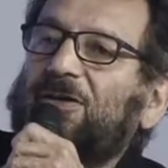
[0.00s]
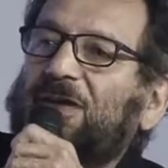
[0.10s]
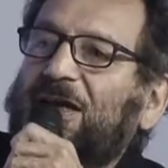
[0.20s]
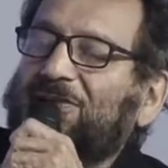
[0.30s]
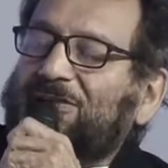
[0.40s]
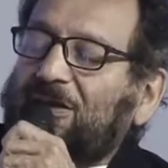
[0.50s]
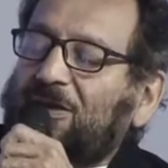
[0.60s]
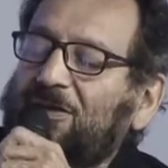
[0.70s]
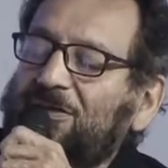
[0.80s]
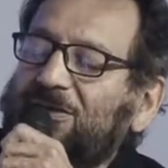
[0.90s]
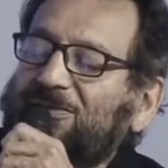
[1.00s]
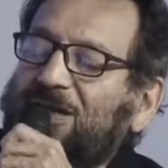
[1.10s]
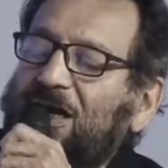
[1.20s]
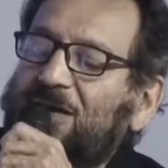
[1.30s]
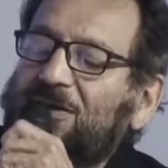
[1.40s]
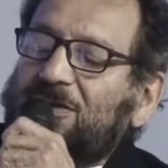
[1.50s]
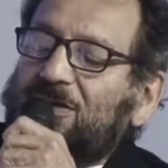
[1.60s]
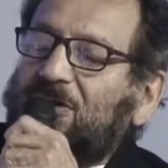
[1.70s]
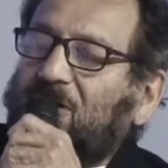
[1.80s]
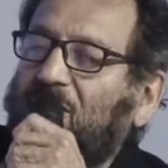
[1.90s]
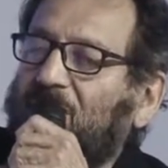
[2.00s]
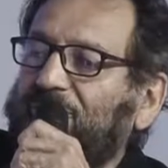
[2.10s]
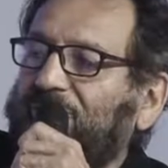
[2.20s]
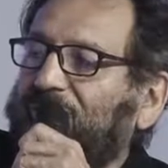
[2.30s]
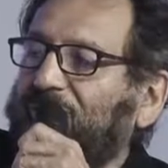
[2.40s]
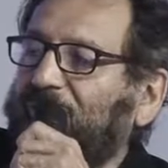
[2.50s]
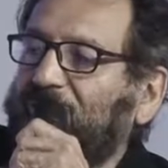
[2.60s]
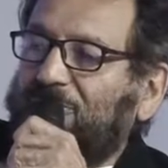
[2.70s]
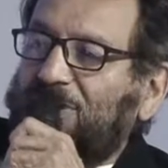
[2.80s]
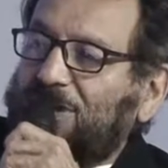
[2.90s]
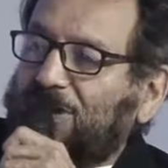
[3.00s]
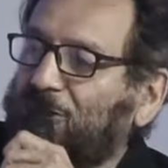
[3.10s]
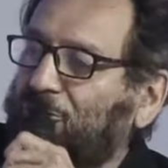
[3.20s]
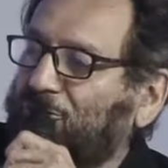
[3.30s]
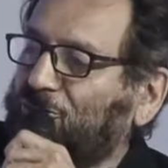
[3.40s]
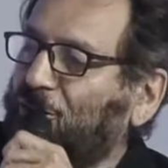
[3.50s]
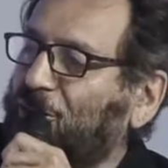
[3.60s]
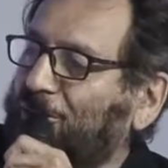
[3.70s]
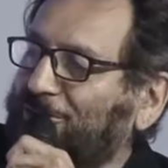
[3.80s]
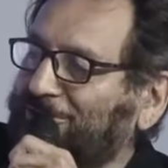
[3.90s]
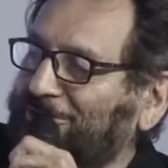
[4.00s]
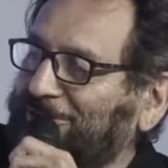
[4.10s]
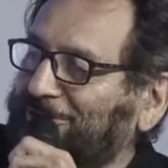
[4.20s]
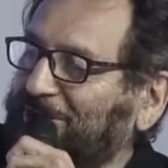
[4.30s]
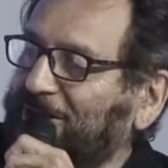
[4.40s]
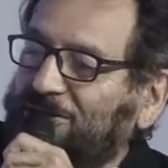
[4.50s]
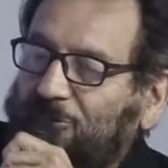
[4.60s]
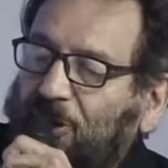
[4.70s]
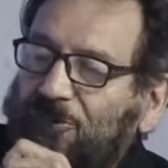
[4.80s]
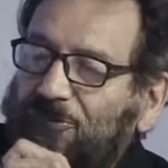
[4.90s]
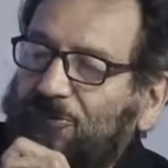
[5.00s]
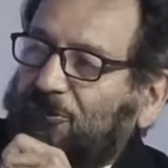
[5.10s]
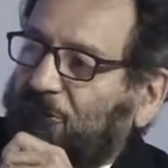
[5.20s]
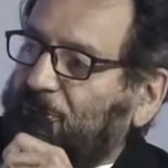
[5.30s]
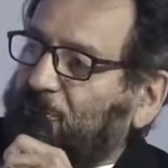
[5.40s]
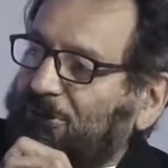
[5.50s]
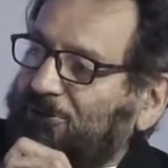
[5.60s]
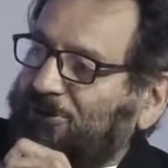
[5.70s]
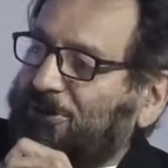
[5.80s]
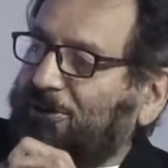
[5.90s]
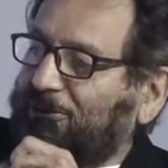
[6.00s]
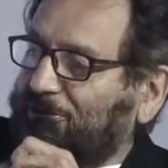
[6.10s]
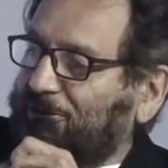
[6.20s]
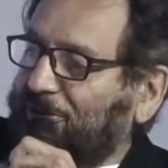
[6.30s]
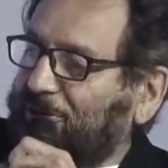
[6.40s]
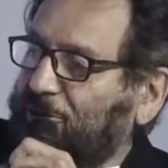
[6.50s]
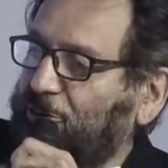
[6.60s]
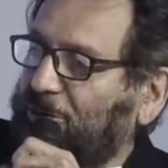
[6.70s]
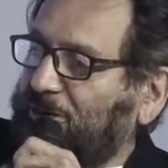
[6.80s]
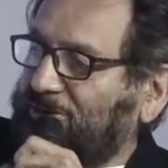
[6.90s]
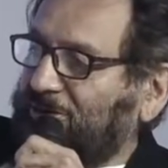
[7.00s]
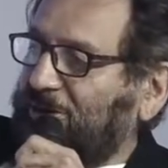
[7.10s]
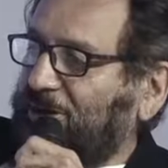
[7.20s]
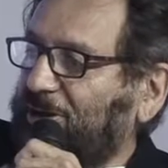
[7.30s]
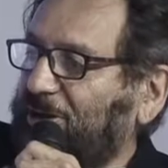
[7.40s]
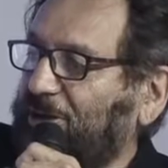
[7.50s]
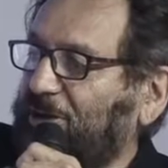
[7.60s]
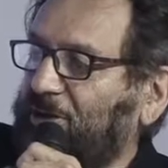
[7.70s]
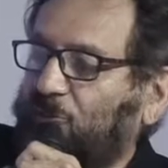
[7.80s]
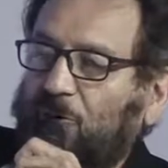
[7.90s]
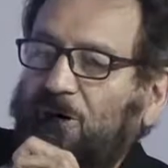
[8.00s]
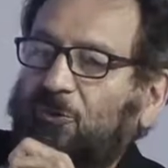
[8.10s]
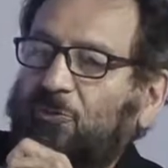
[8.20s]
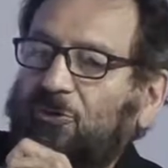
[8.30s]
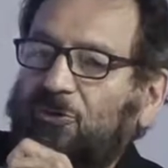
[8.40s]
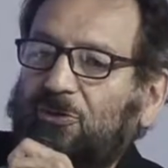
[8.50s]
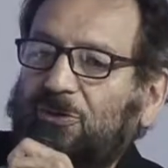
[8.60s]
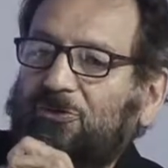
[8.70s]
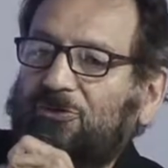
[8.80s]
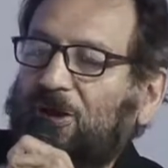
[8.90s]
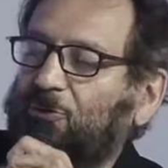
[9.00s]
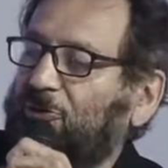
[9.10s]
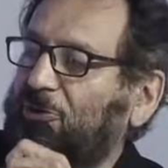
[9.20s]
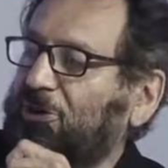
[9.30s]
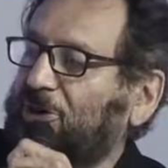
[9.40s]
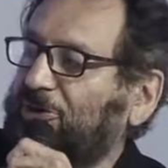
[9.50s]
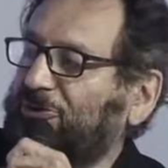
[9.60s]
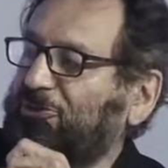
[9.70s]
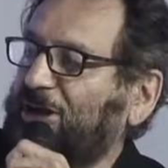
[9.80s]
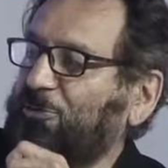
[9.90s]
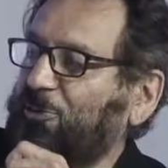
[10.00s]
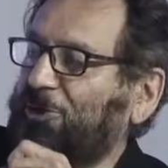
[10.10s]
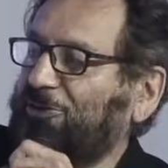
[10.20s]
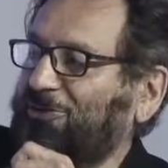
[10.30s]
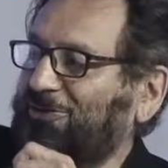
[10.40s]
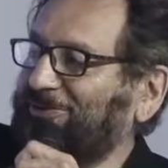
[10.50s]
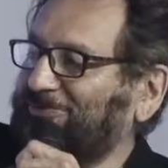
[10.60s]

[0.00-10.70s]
get stuck in this idea of creating a shot. So I just shot a big series in the US. What I would do is I would rehearse 10 minutes.